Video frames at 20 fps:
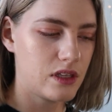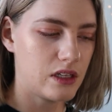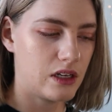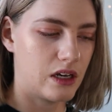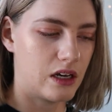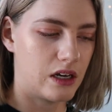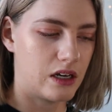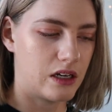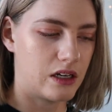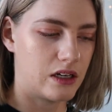
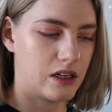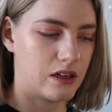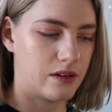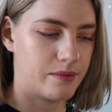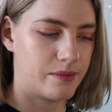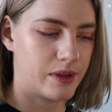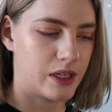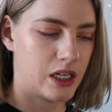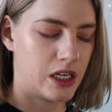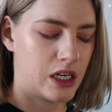
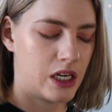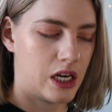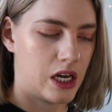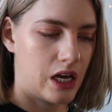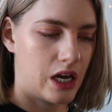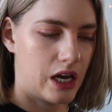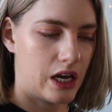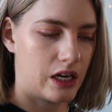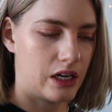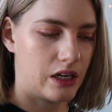
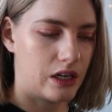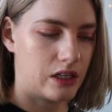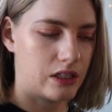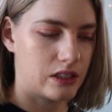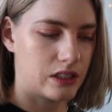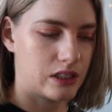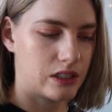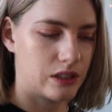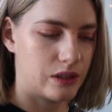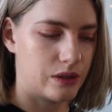I'd
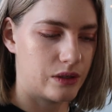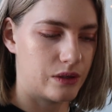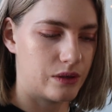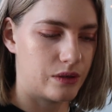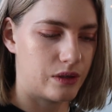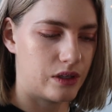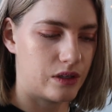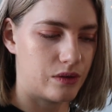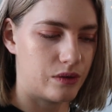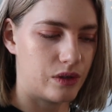also,
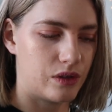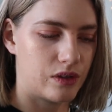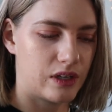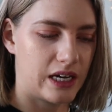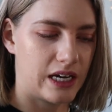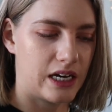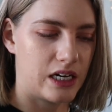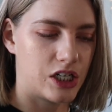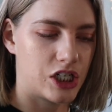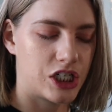you
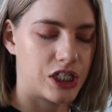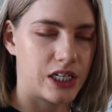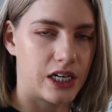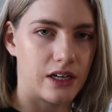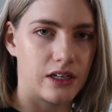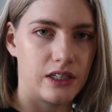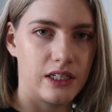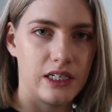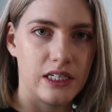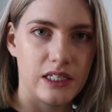can
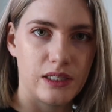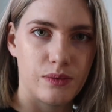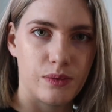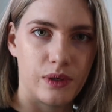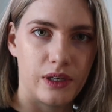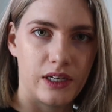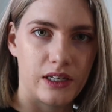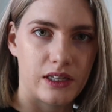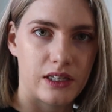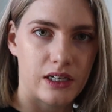share this
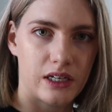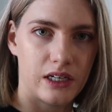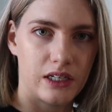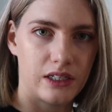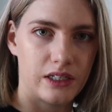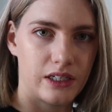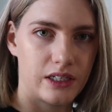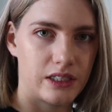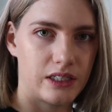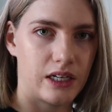with
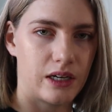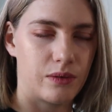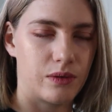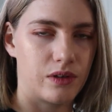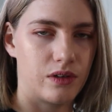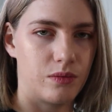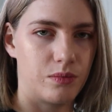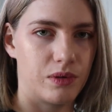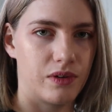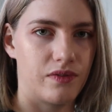other
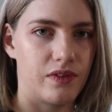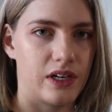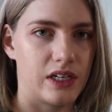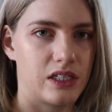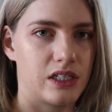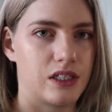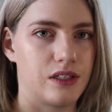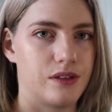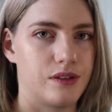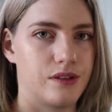Taekwondo
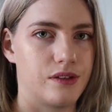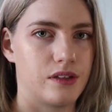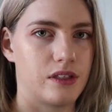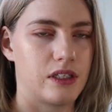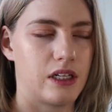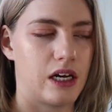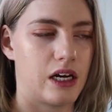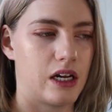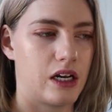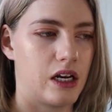professionals
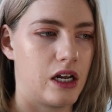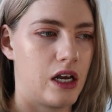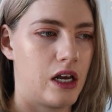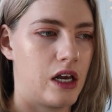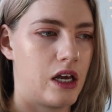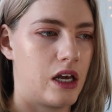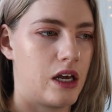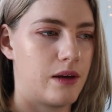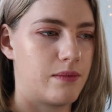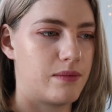that
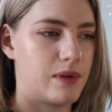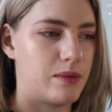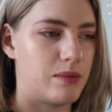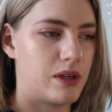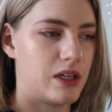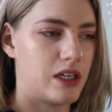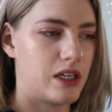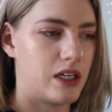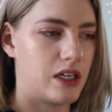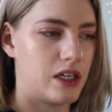
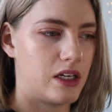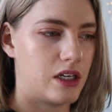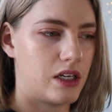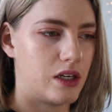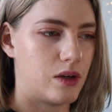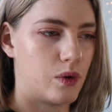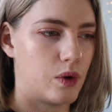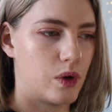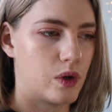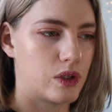
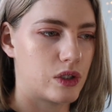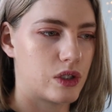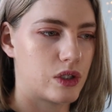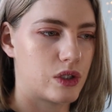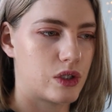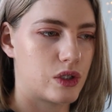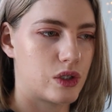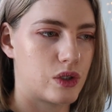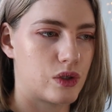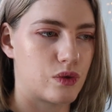maybe
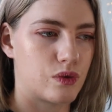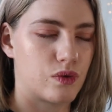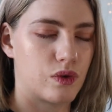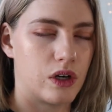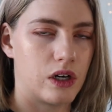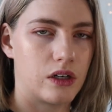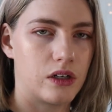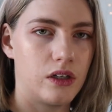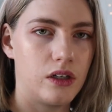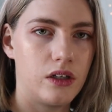
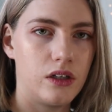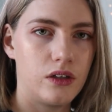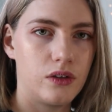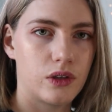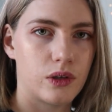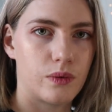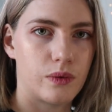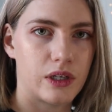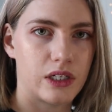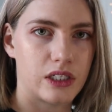struggle
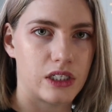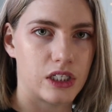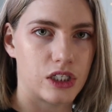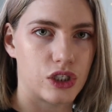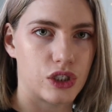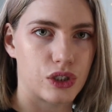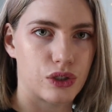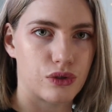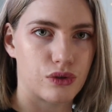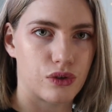or want to
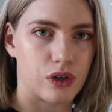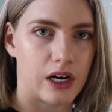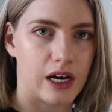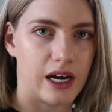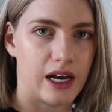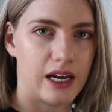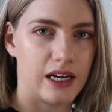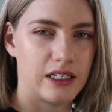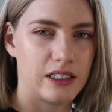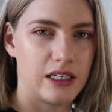
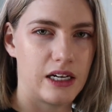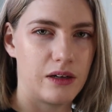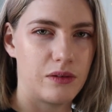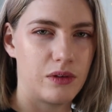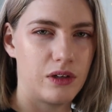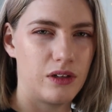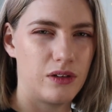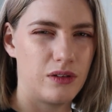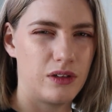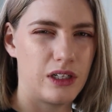try
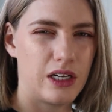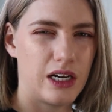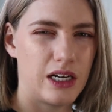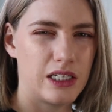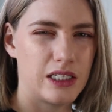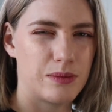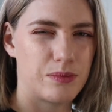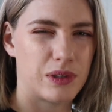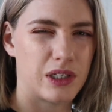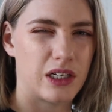Taekwondo
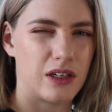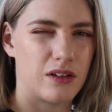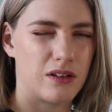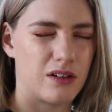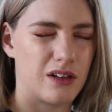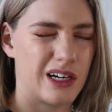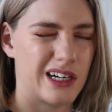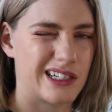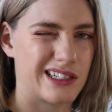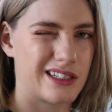dance, but they don't
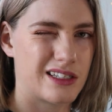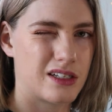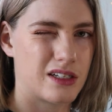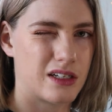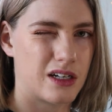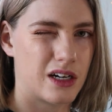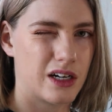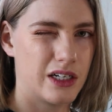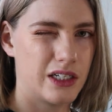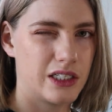know how to
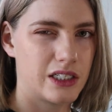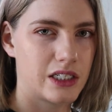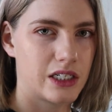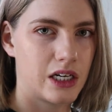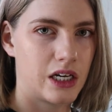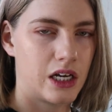start.